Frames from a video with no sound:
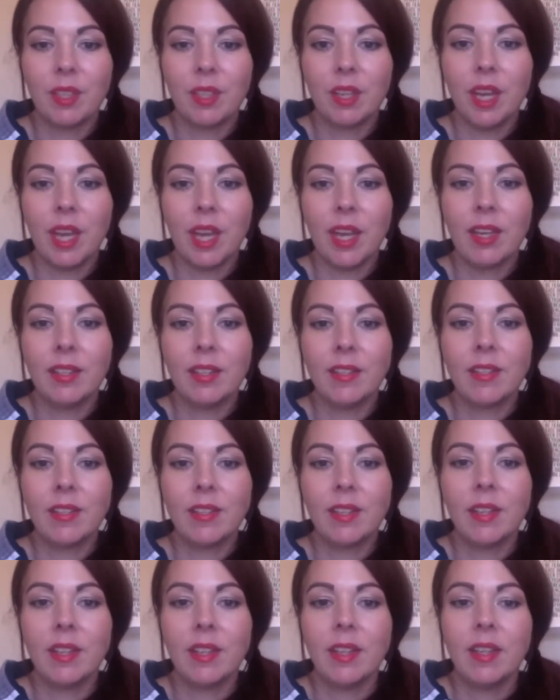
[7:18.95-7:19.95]
And
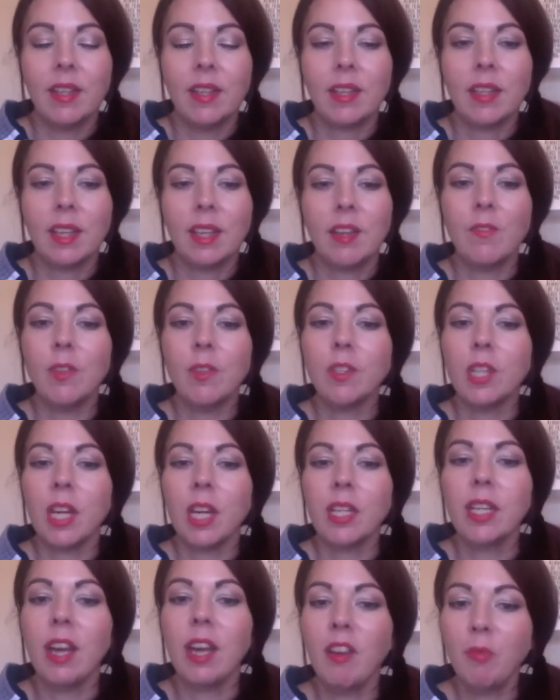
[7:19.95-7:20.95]
if you tend
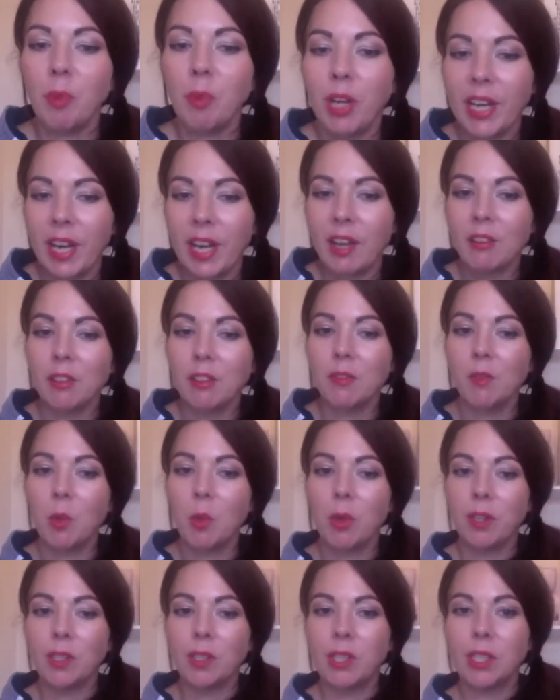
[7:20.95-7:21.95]
to have breakouts, of
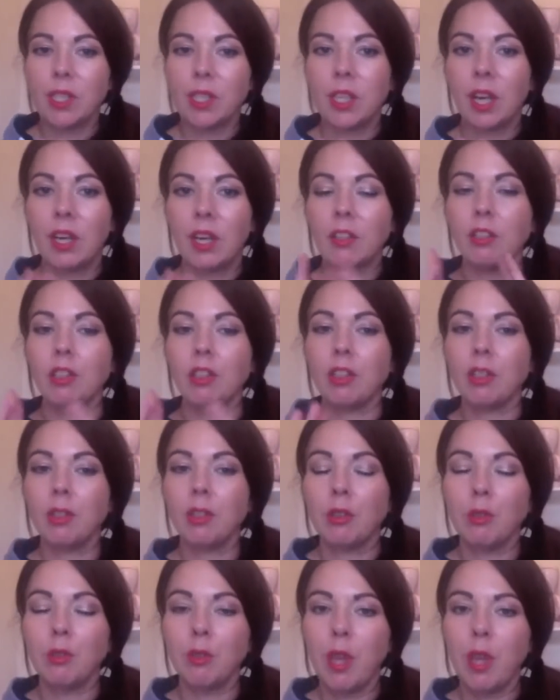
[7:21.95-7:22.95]
course,
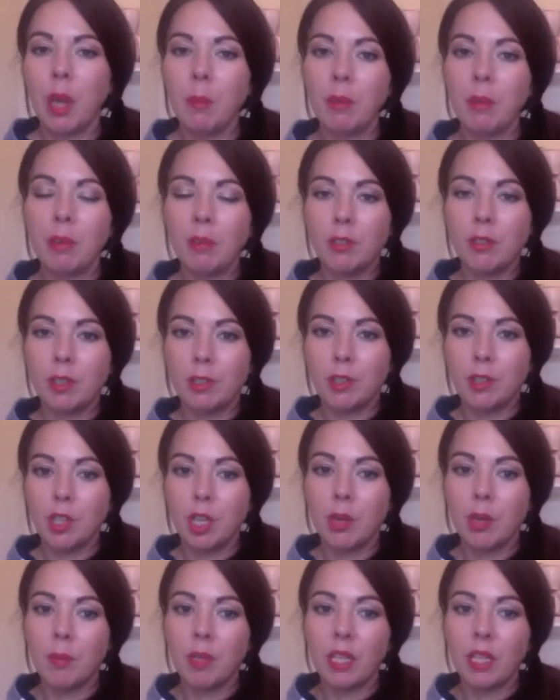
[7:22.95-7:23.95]
two chemicals are
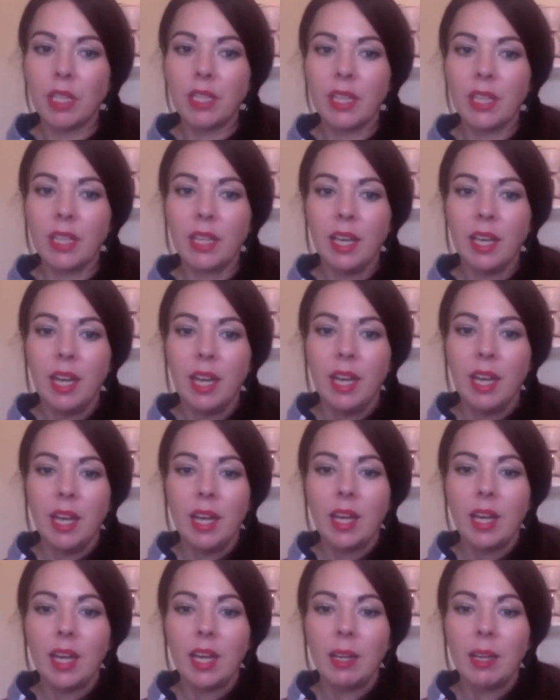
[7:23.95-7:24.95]
typically
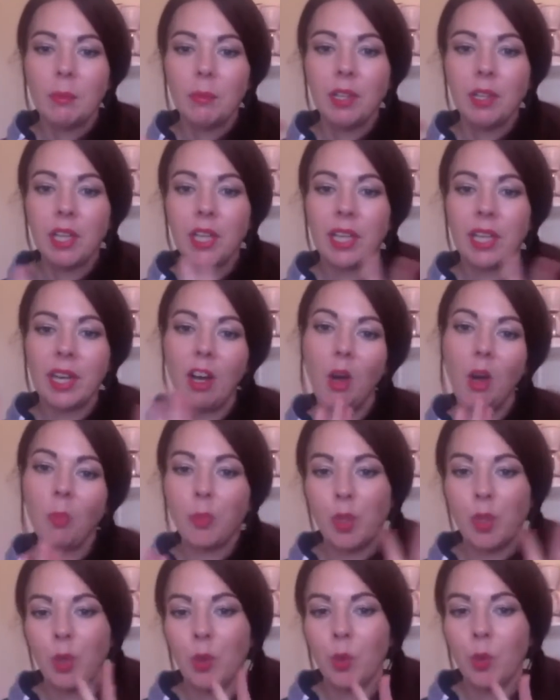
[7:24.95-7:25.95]
going to help
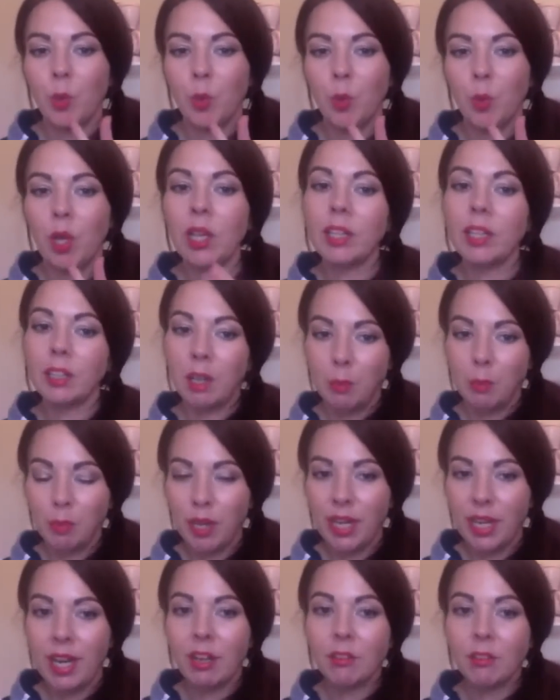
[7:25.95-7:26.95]
you clear up
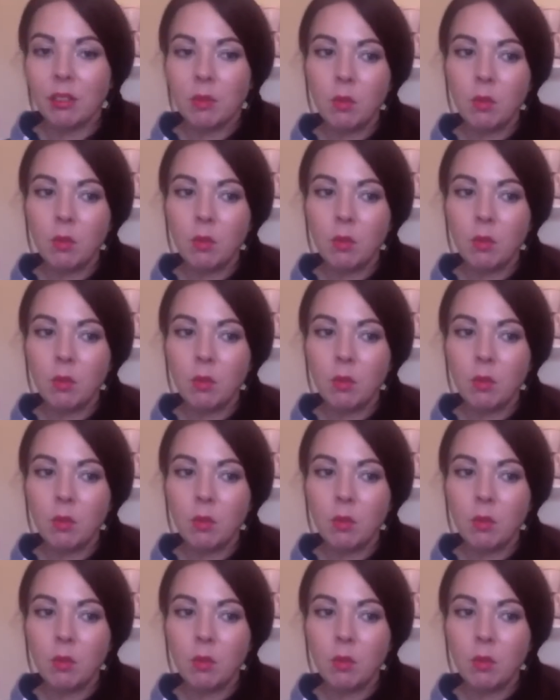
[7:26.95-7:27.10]
breakouts.